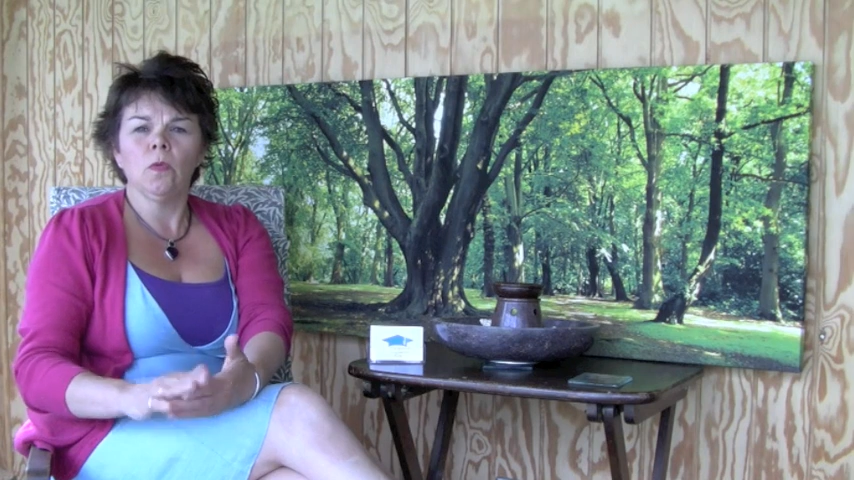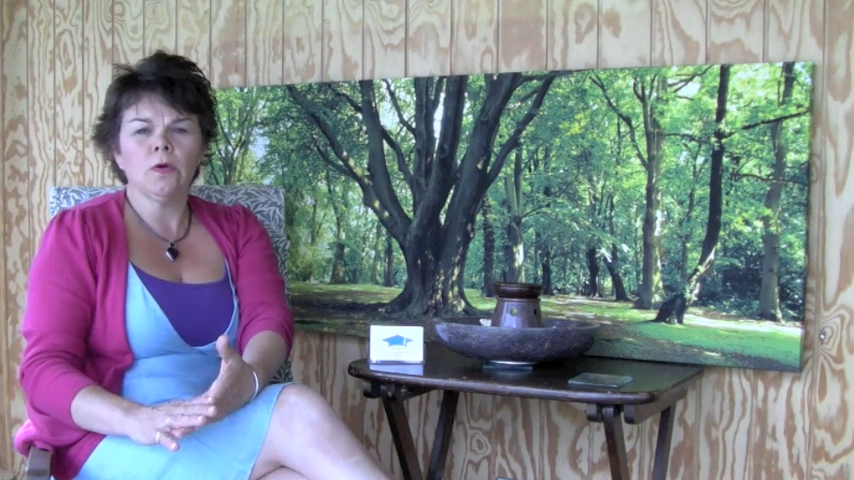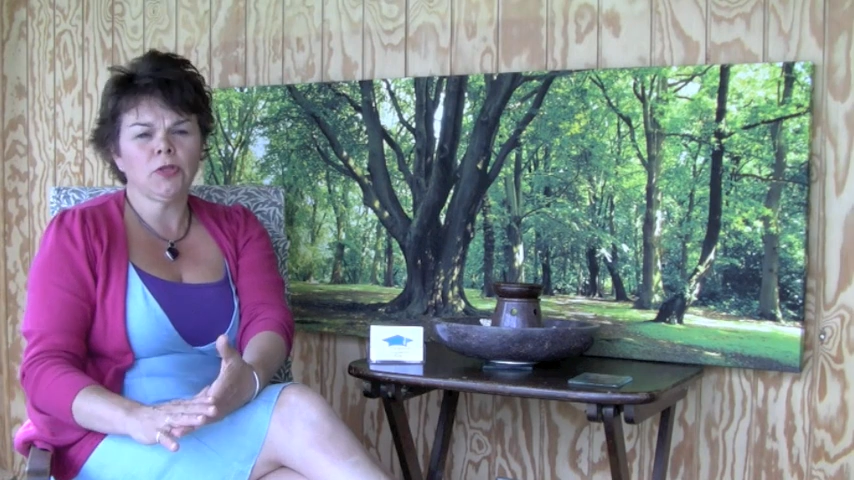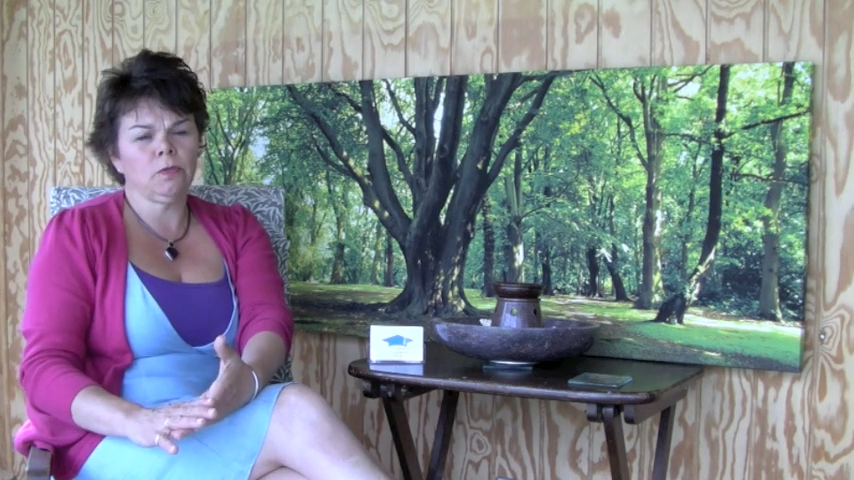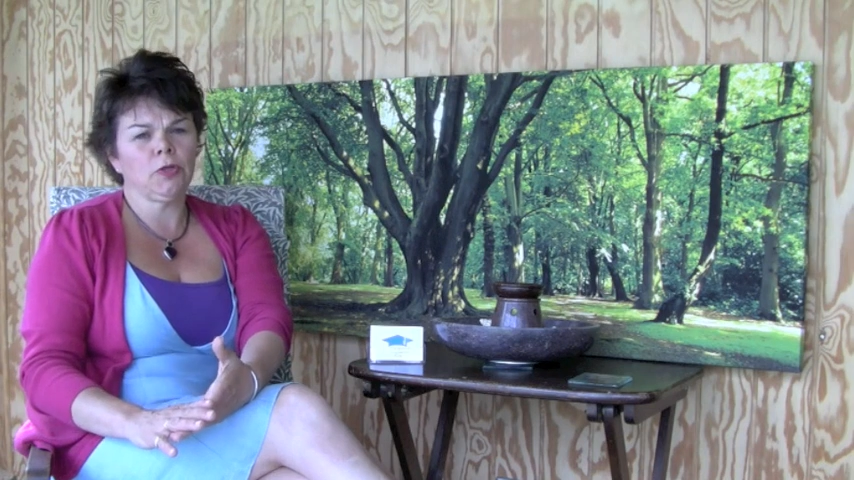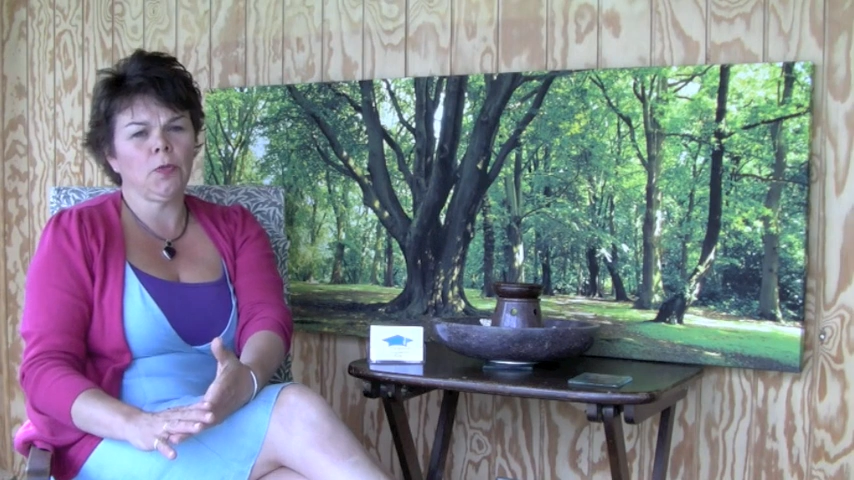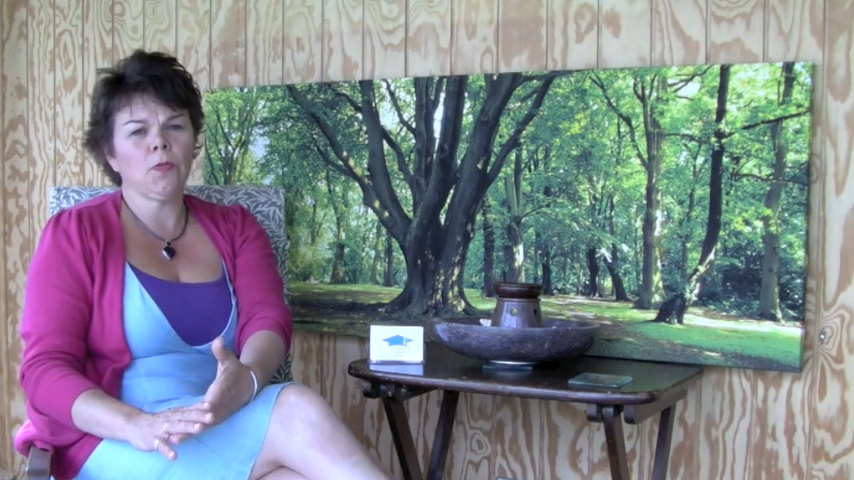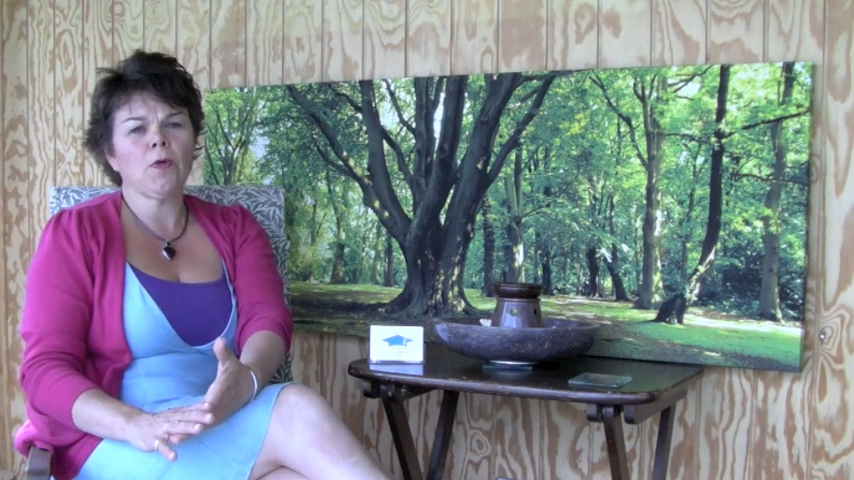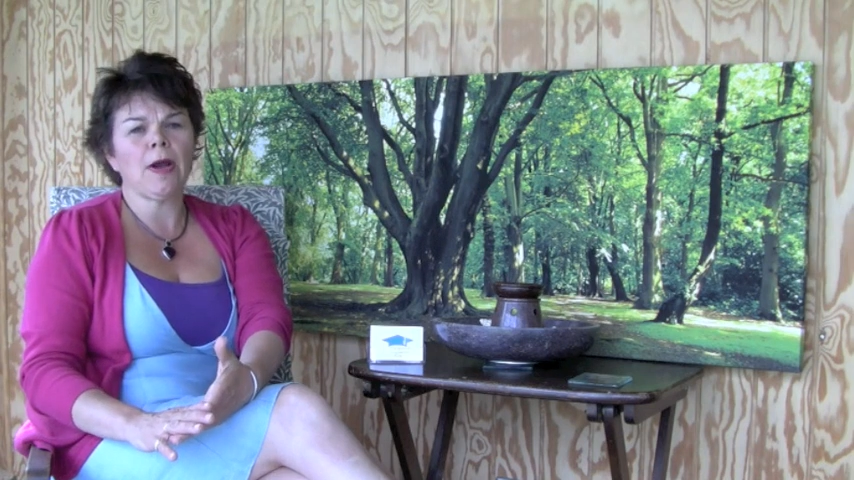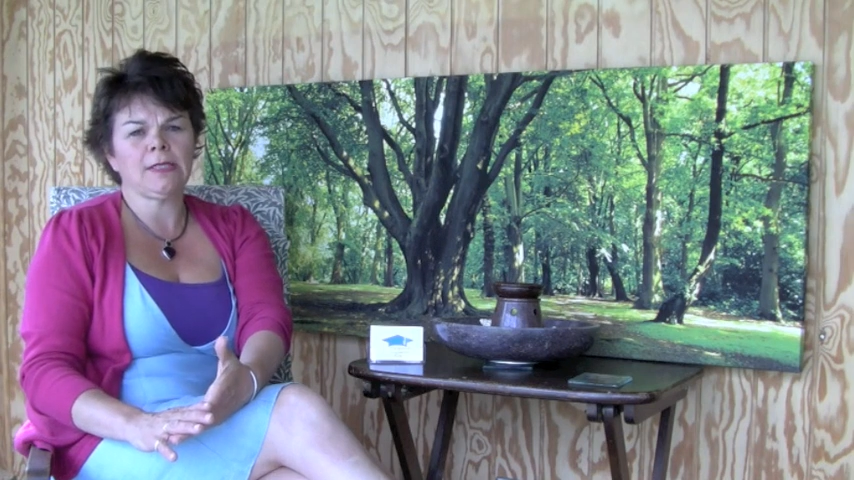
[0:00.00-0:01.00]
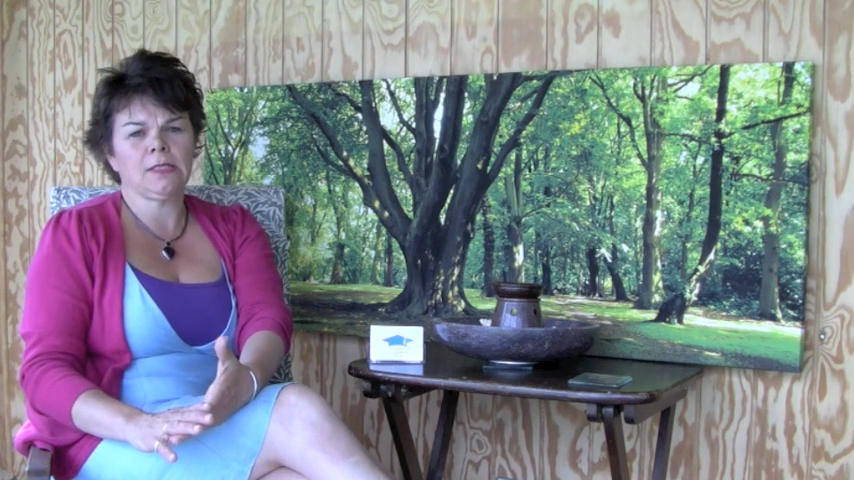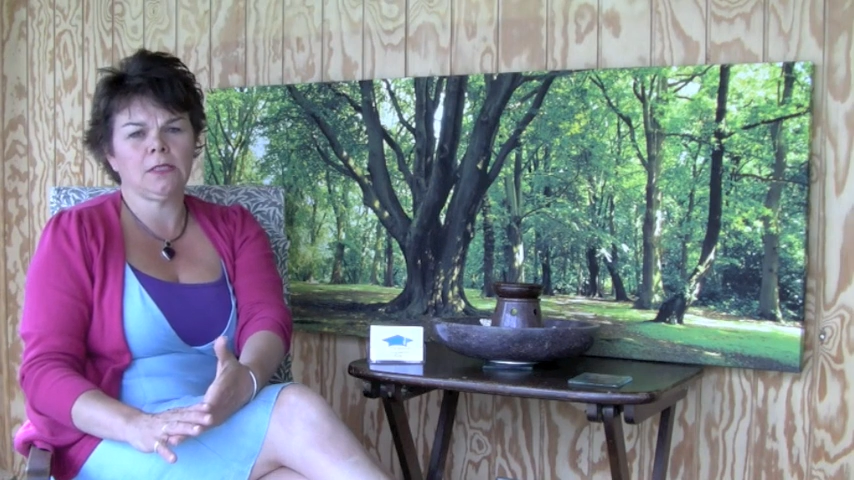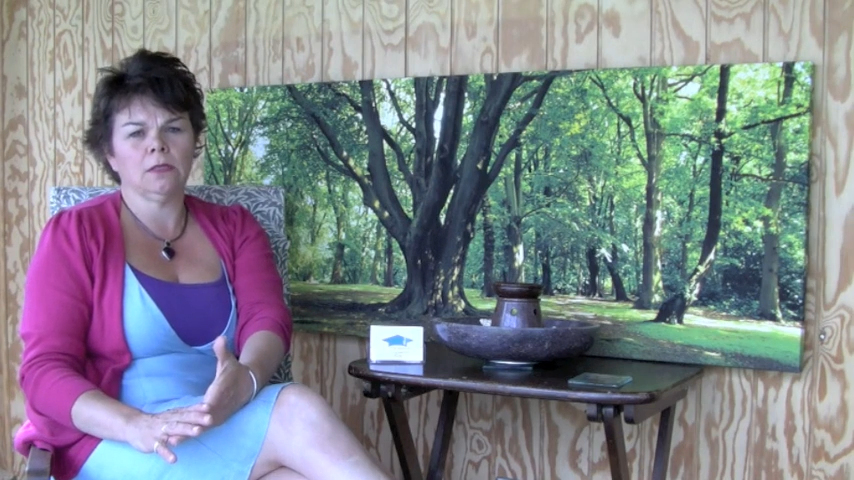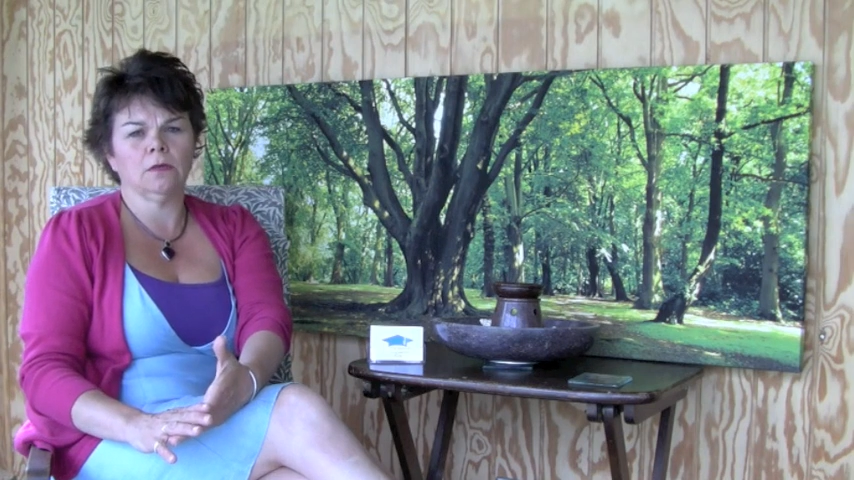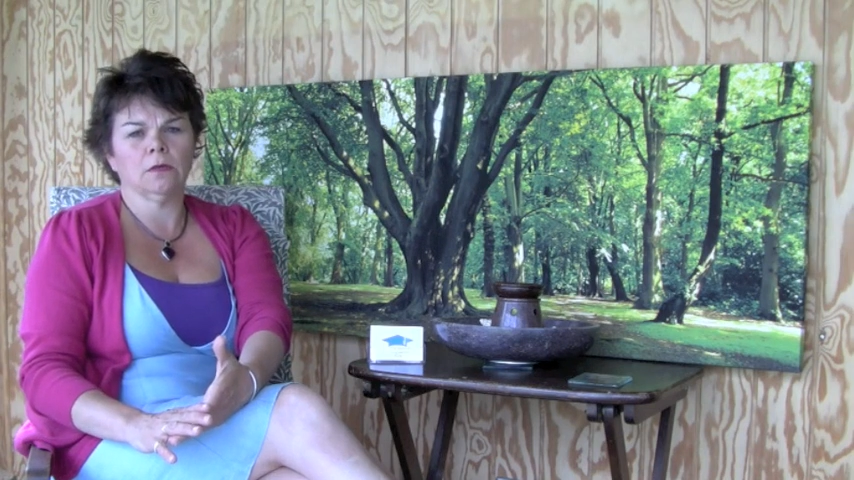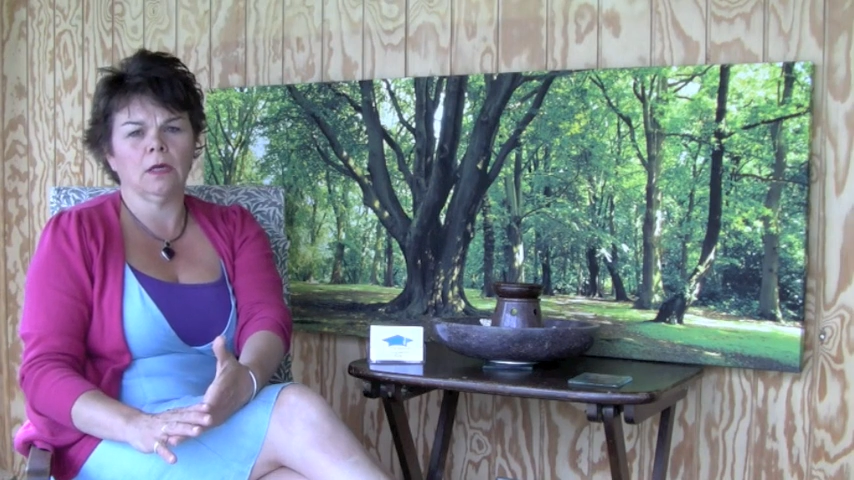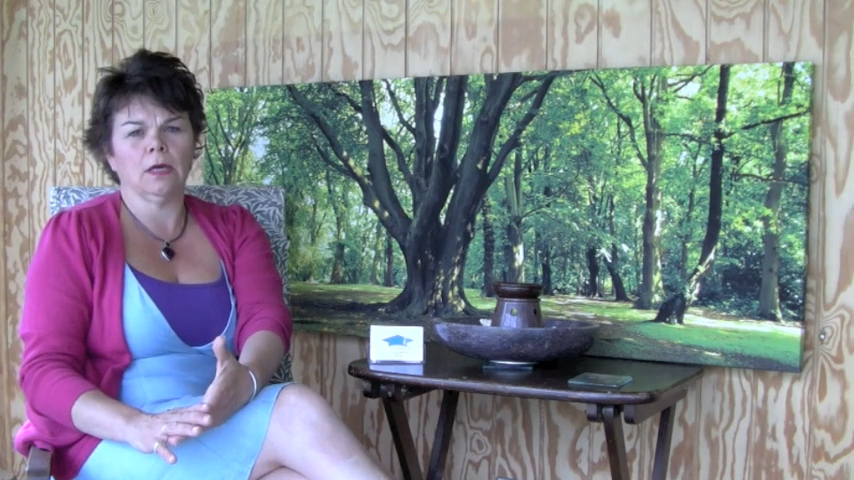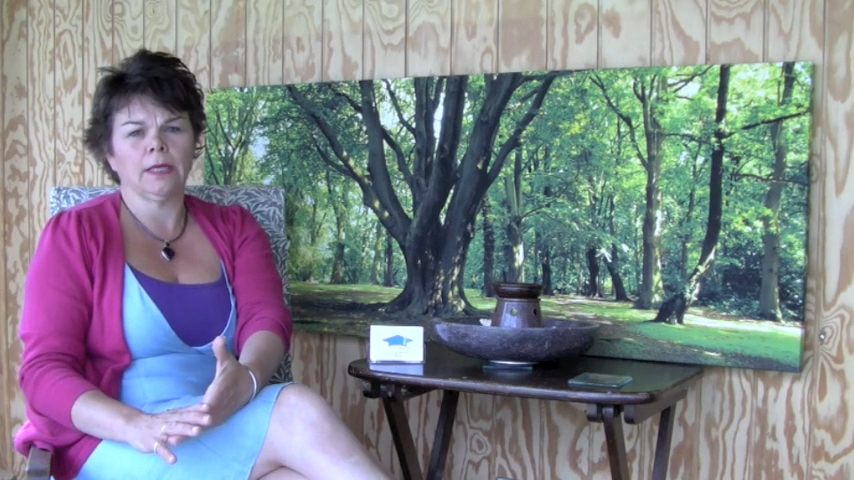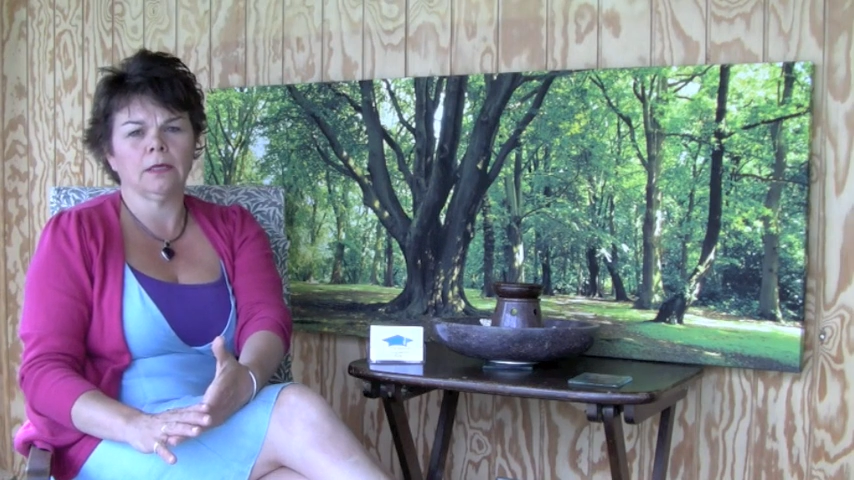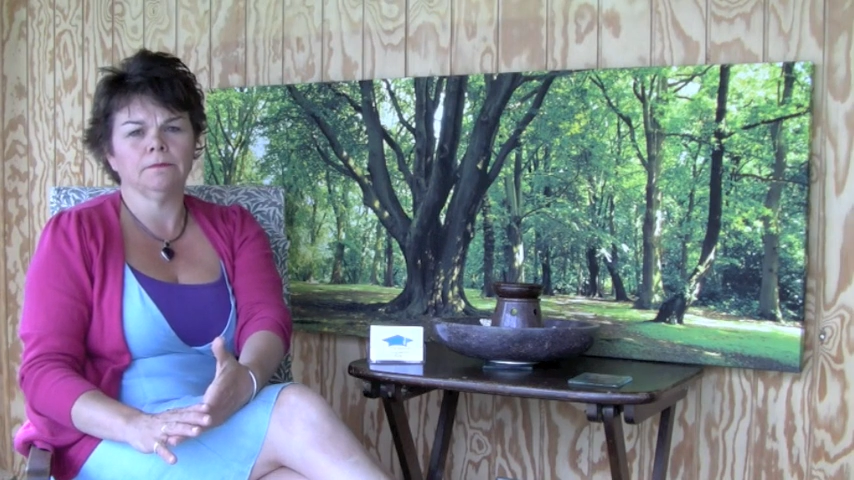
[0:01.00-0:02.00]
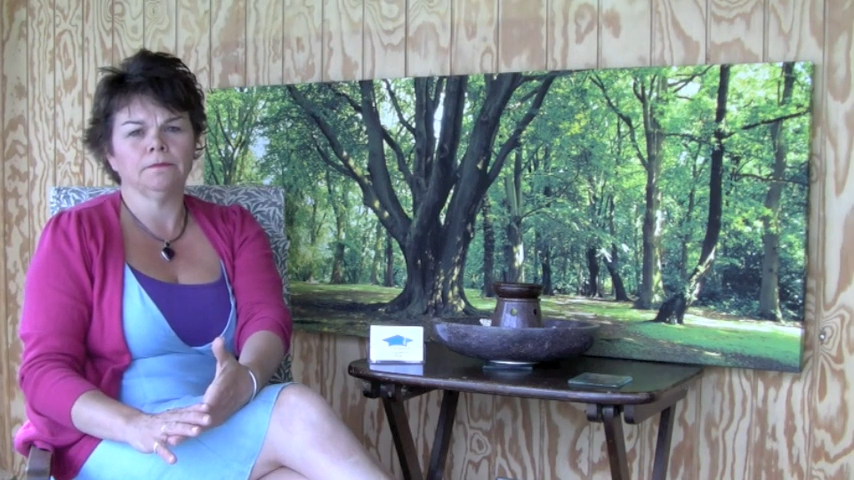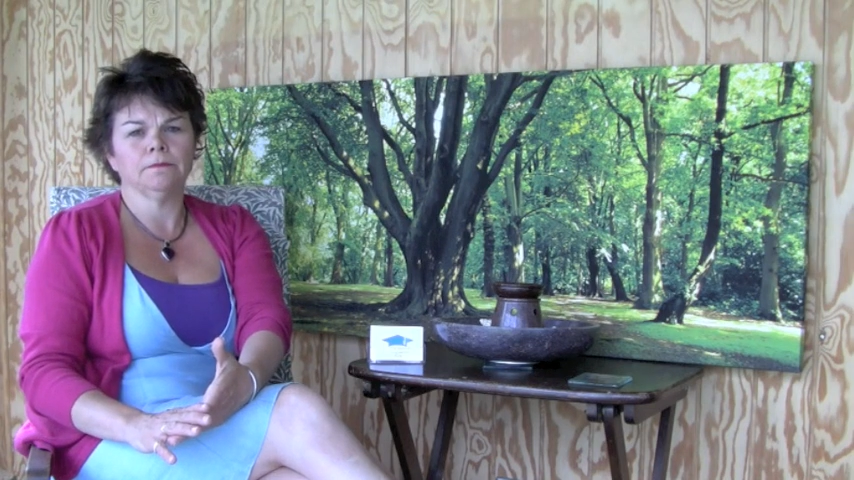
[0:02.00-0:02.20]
what do you want your practice to look like,